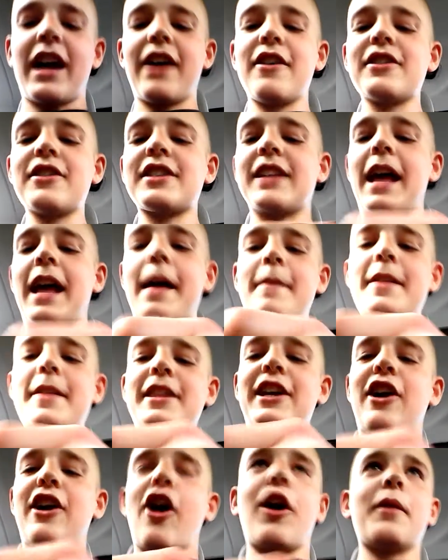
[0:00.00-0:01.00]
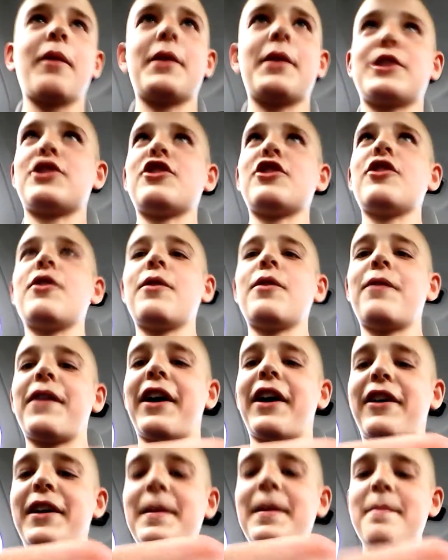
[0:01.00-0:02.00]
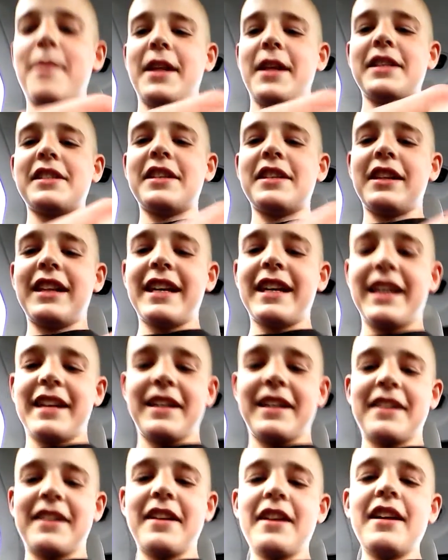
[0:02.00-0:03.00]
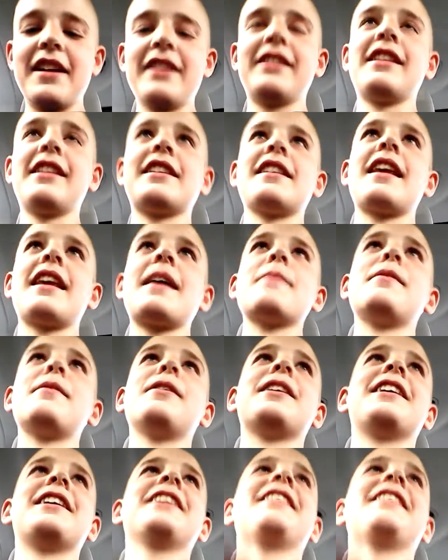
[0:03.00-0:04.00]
I was I'm in the car with two very mentally disabled.